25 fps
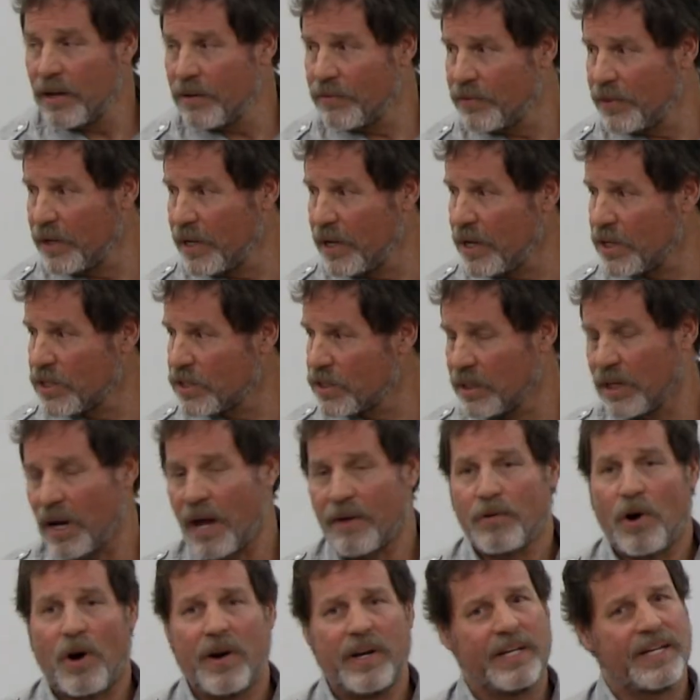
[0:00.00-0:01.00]
of these, and
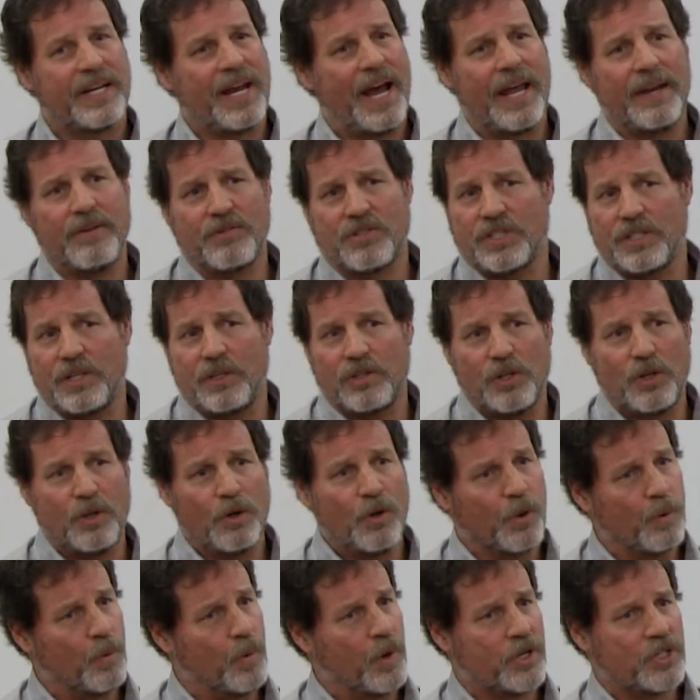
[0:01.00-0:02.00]
I've already kind of said, you
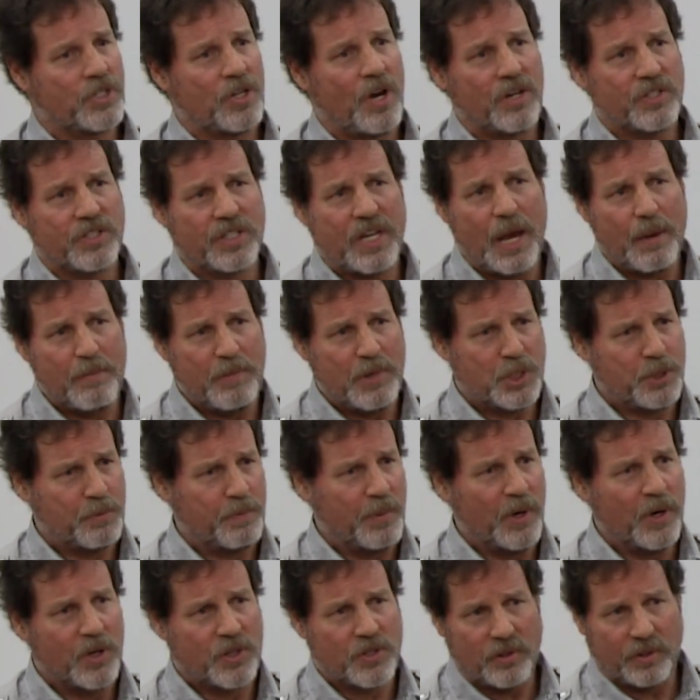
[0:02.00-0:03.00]
know, the work songs can be
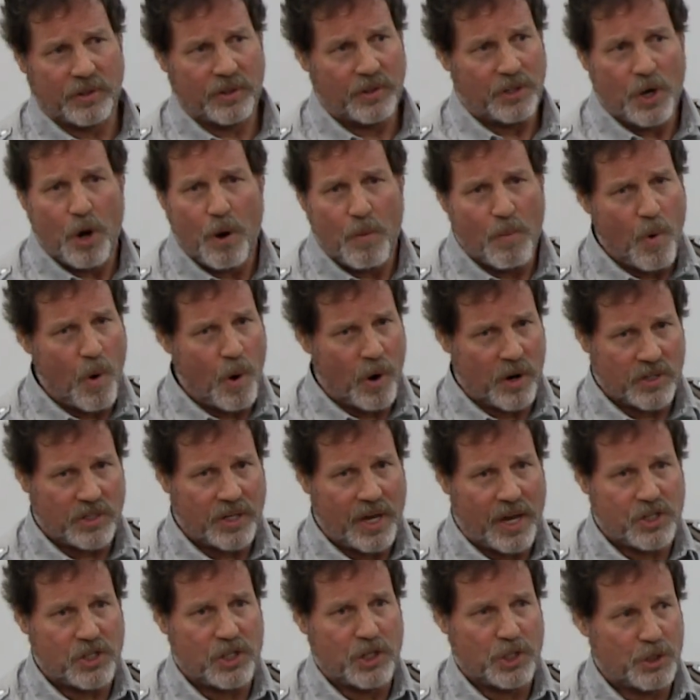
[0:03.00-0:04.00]
spiritual. The No More is
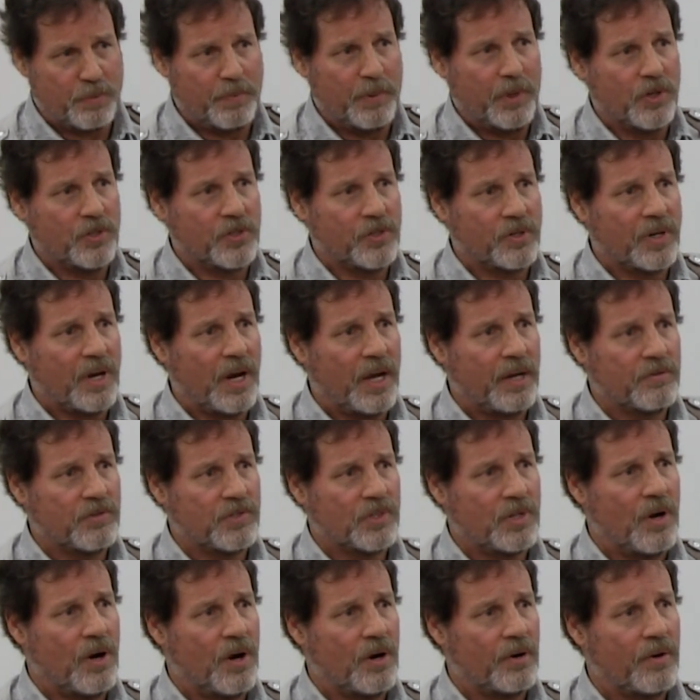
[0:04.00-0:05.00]
actually a spiritual kind of
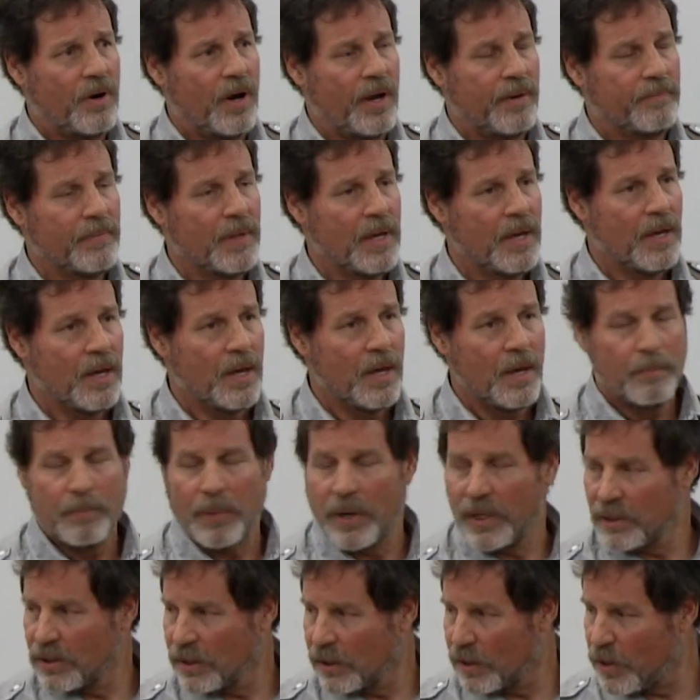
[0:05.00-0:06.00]
song, right?
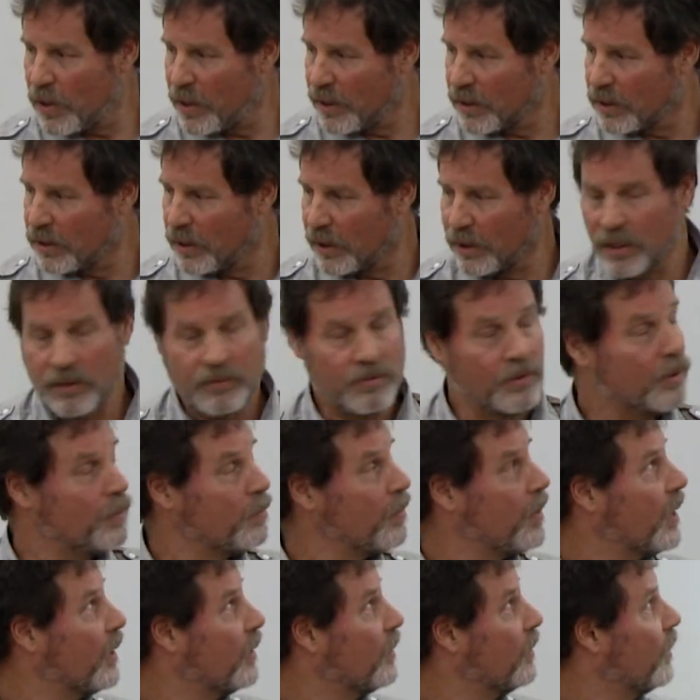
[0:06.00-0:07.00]
But go ahead and click it if you
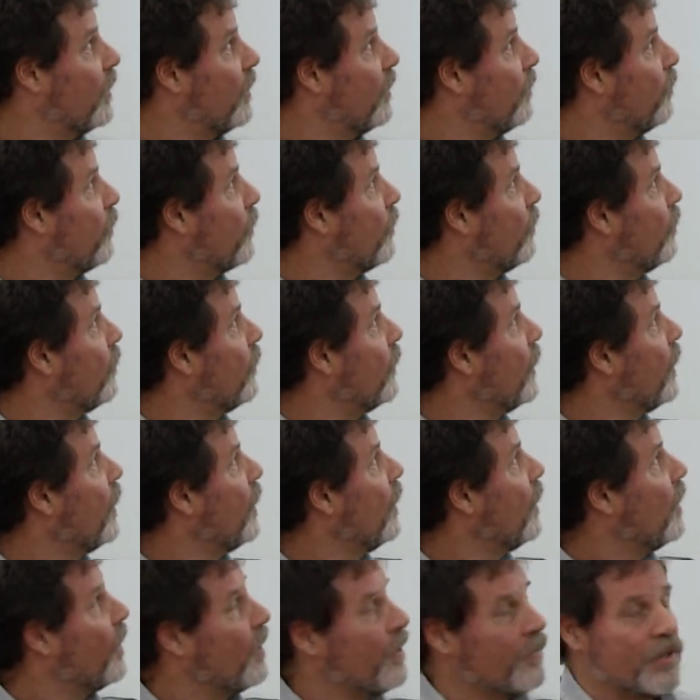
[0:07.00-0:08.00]
don't mind.
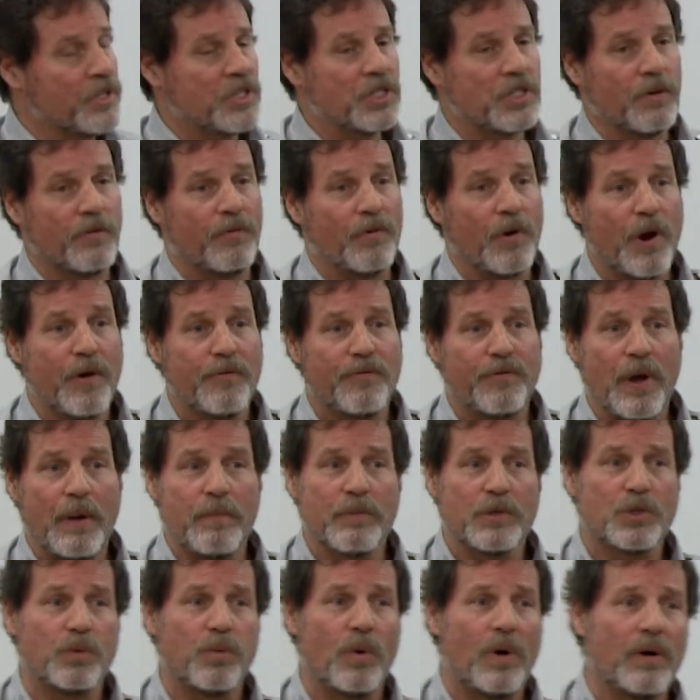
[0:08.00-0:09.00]
This is a very
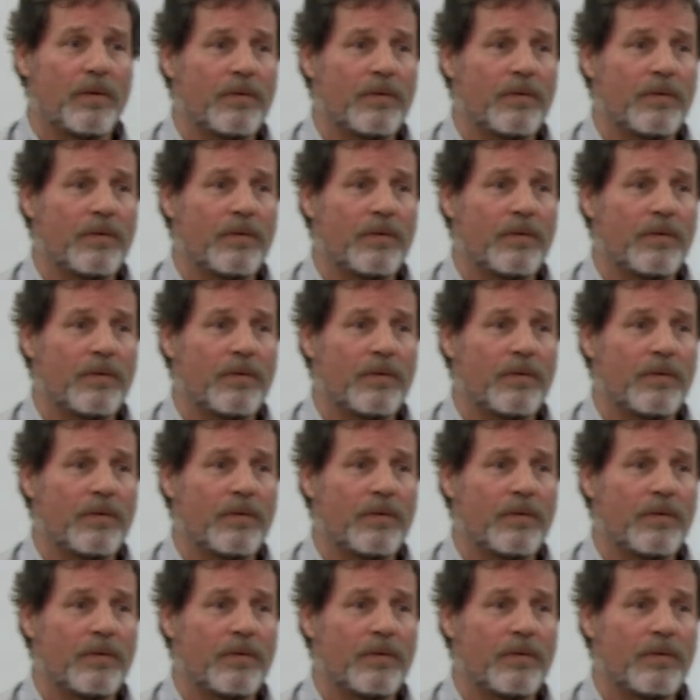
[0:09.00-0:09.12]
famous song,